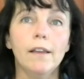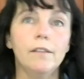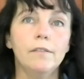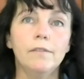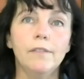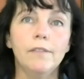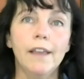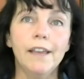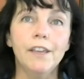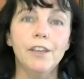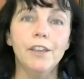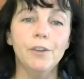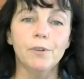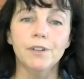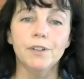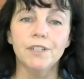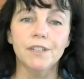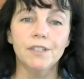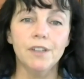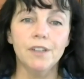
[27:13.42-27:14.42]
like you were
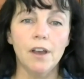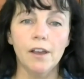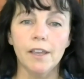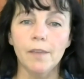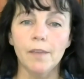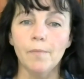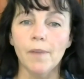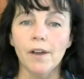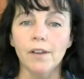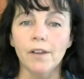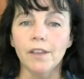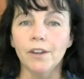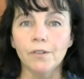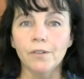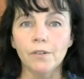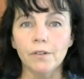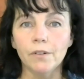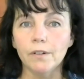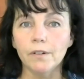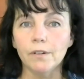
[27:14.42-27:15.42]
just talking about, you
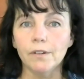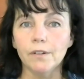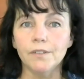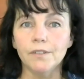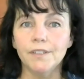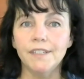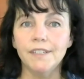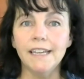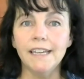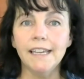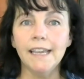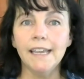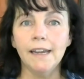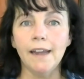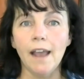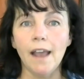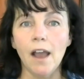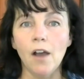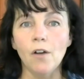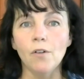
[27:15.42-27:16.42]
know,
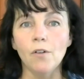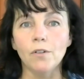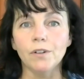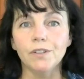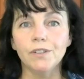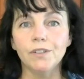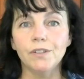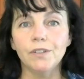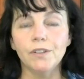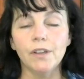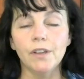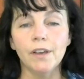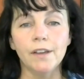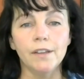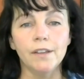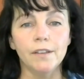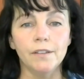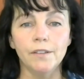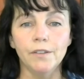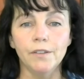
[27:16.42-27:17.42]
seeking out
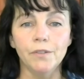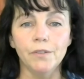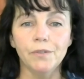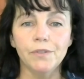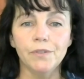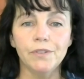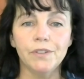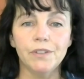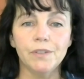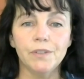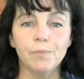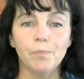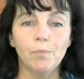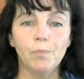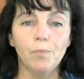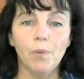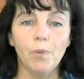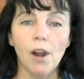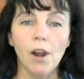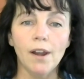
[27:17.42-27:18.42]
used
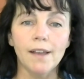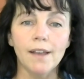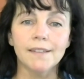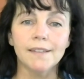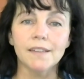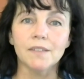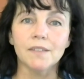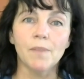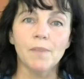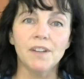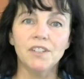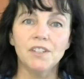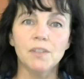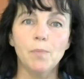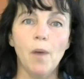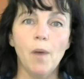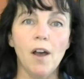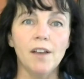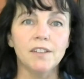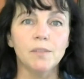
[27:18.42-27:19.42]
products as much as
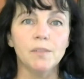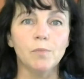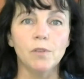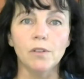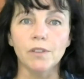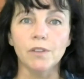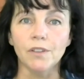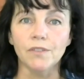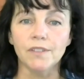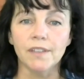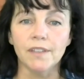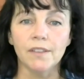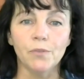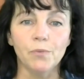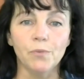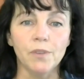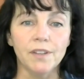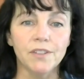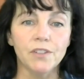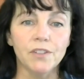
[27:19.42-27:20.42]
possible, using the
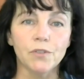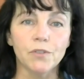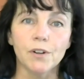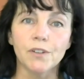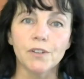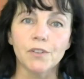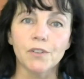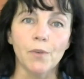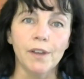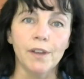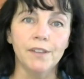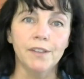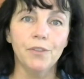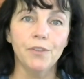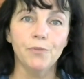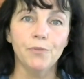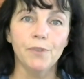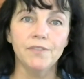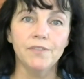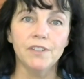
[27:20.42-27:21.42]
ReStores, going to
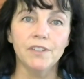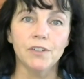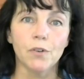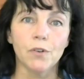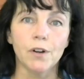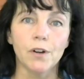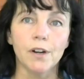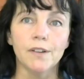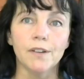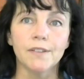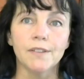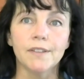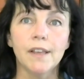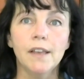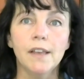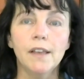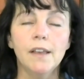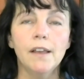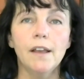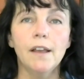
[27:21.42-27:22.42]
thrift stores.
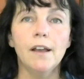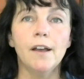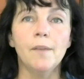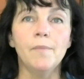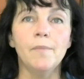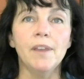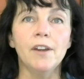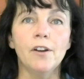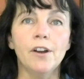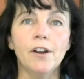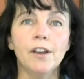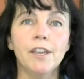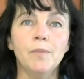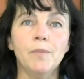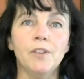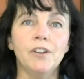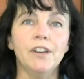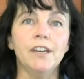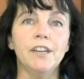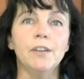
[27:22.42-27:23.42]
In our
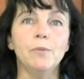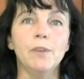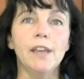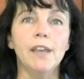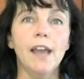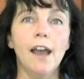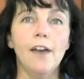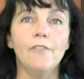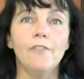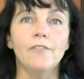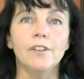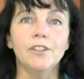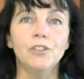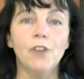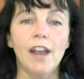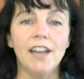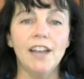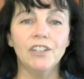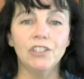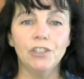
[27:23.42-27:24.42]
community, we have a
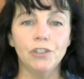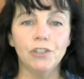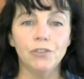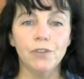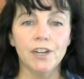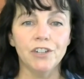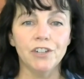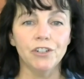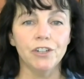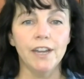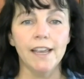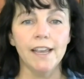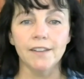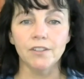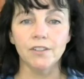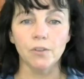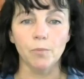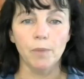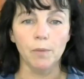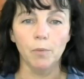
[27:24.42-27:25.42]
trash to treasure day,
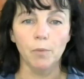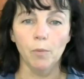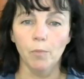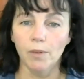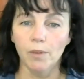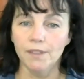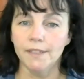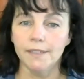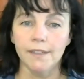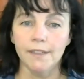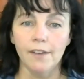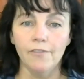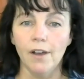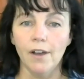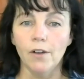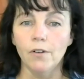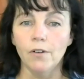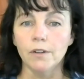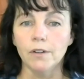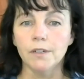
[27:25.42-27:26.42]
so people put stuff
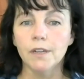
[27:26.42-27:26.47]
out.